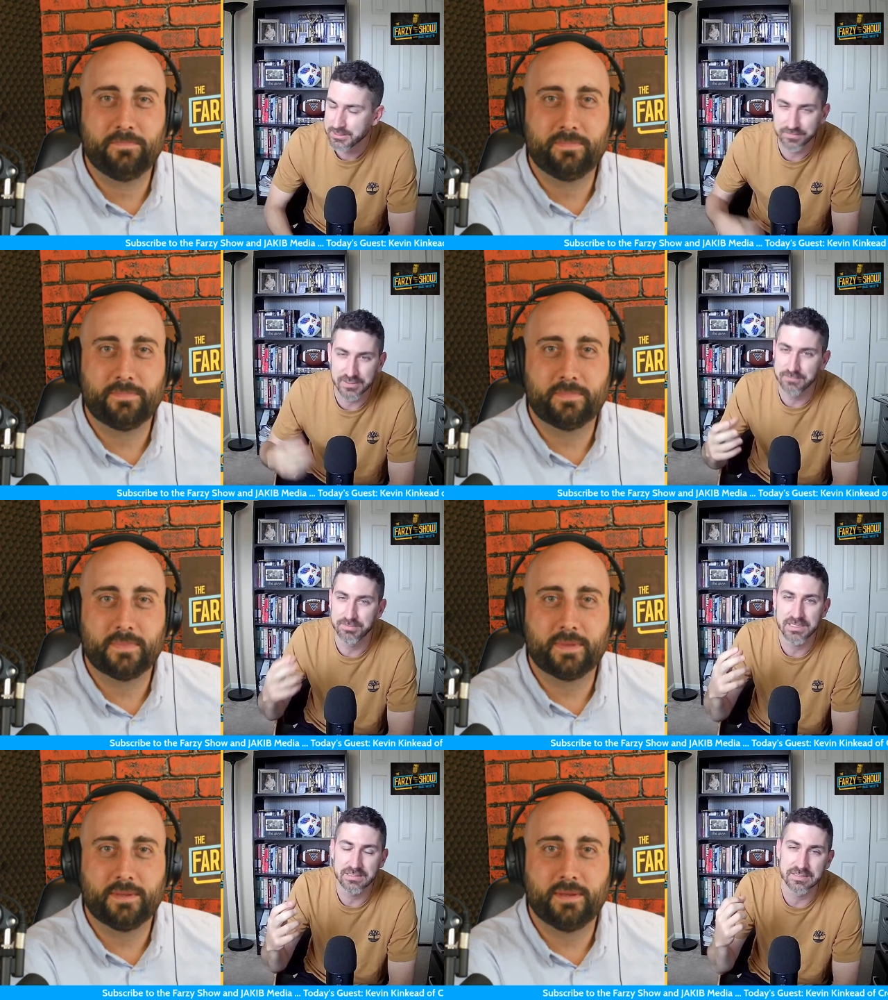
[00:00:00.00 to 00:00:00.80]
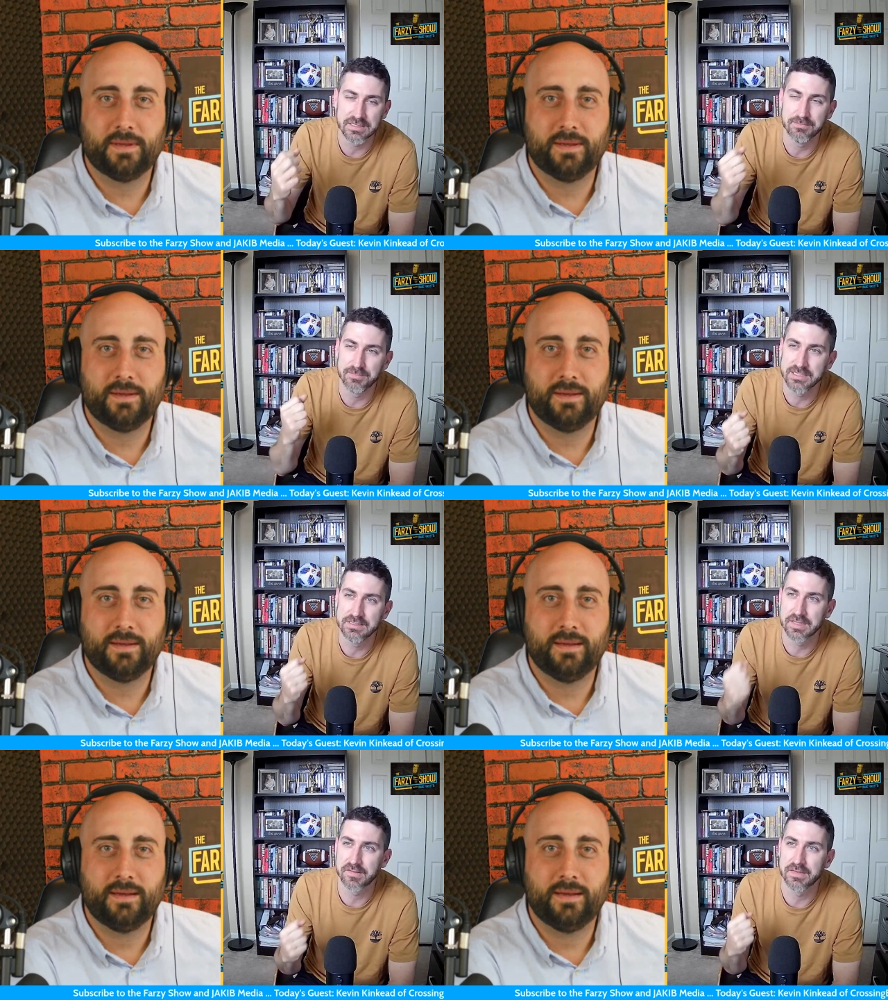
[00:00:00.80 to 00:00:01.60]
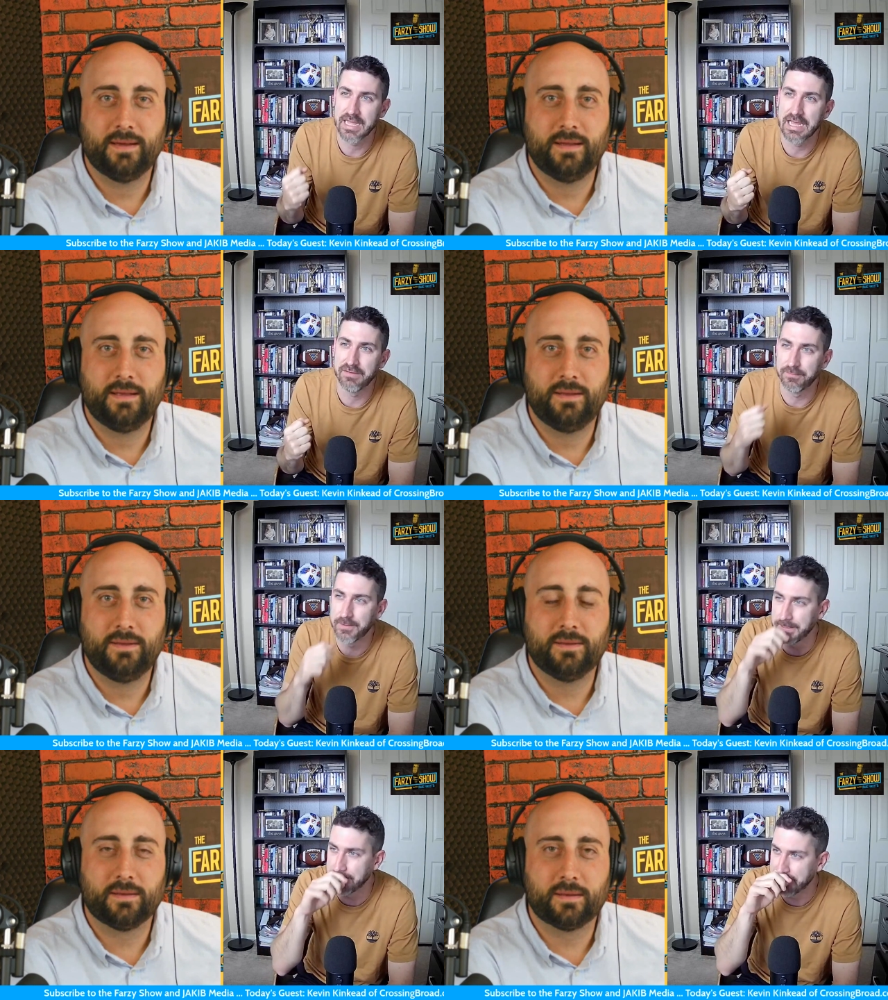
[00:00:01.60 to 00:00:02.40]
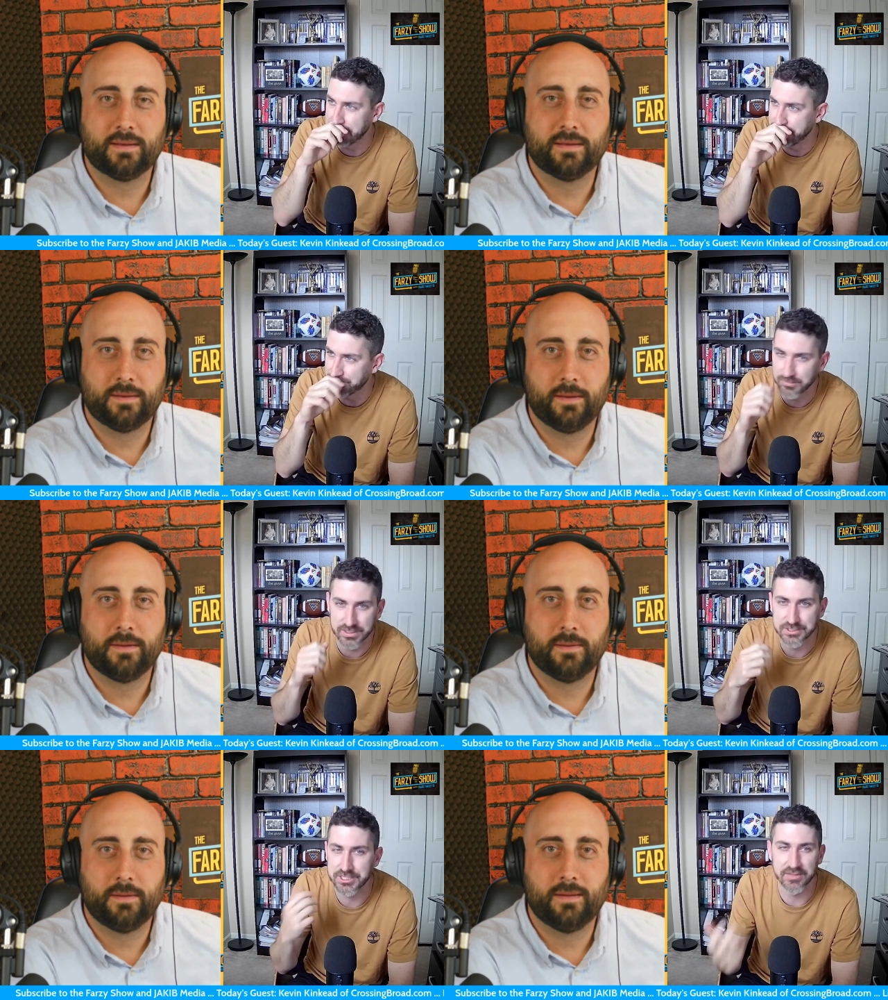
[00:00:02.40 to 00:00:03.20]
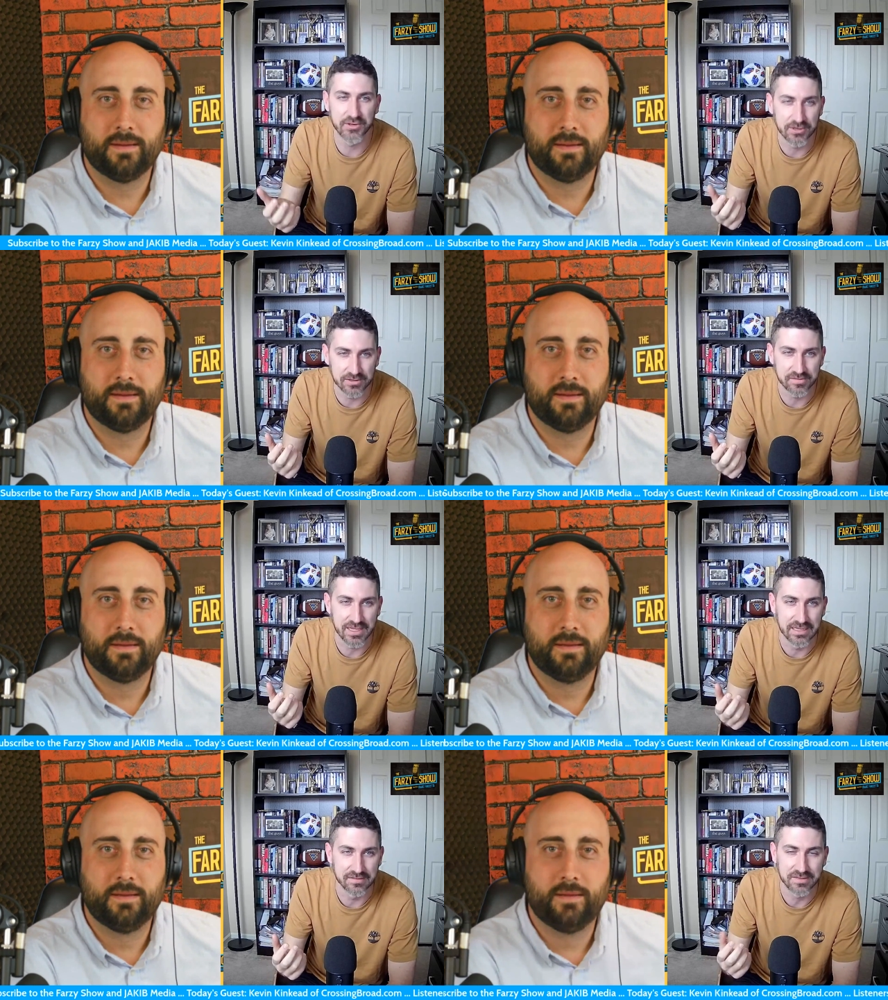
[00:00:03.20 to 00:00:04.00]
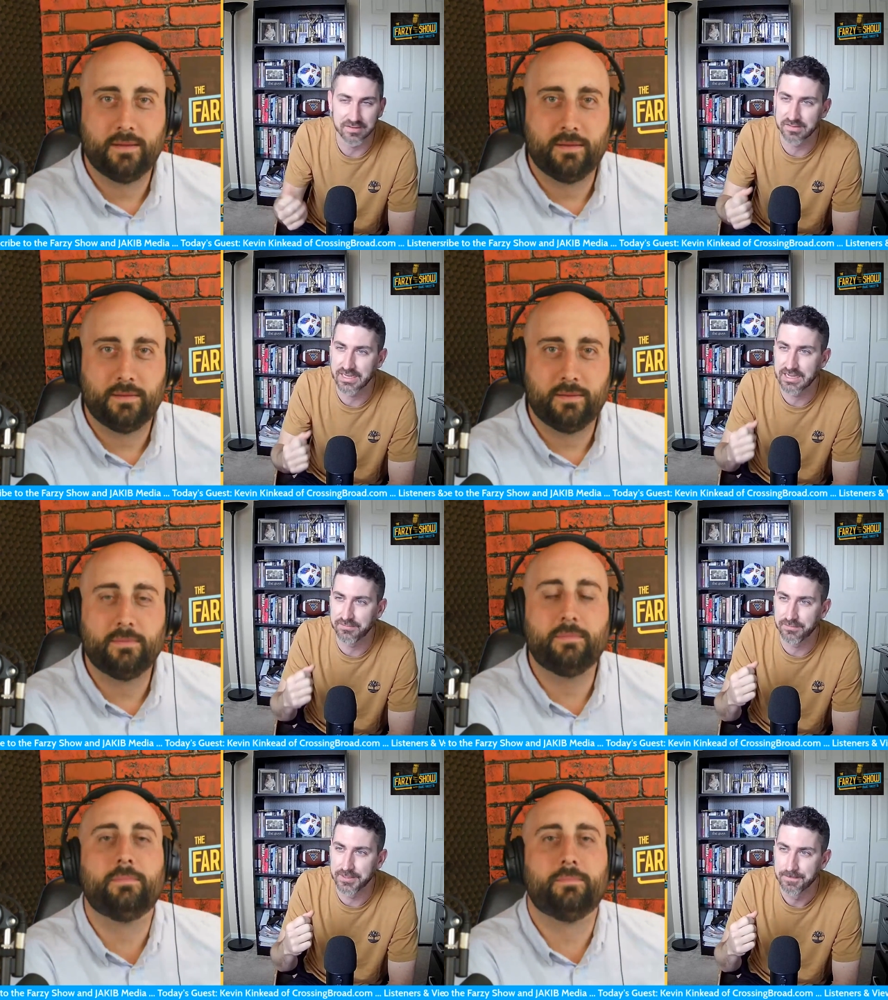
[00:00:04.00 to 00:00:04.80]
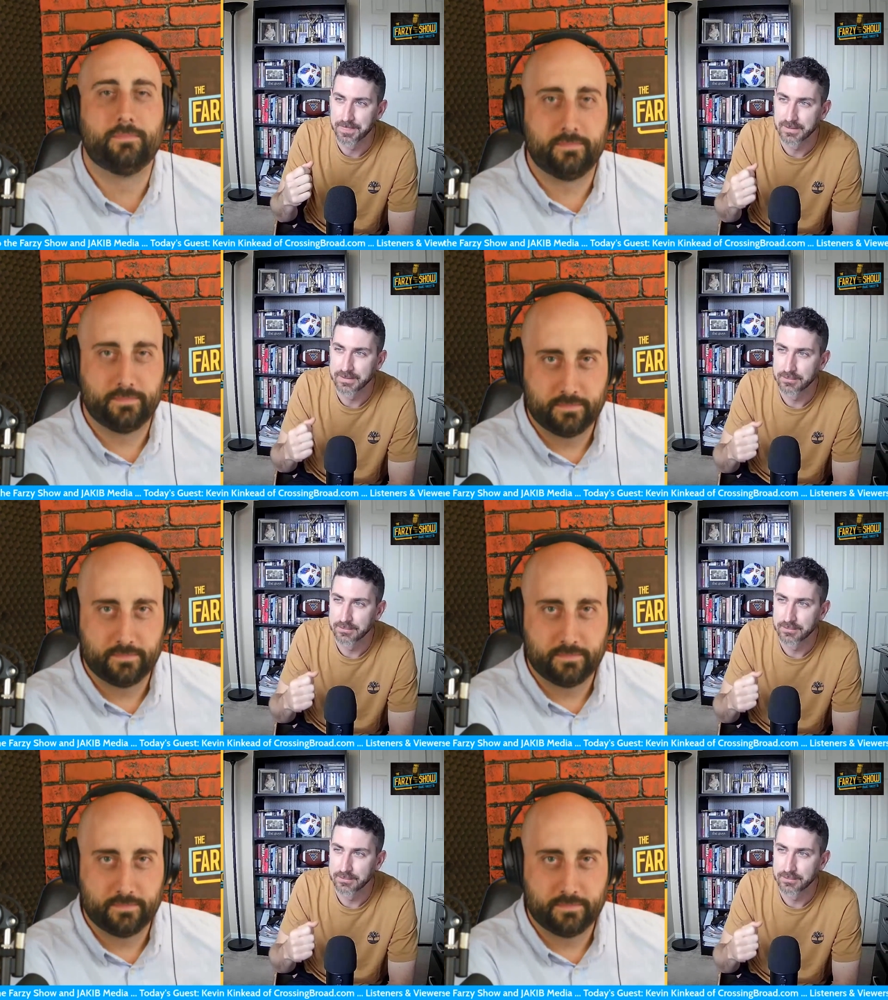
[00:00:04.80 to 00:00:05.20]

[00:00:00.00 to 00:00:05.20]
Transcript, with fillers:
Speaker 1: you know, if Embiid Embiid doesn't have what um what Jalen Hurts has, he doesn't have what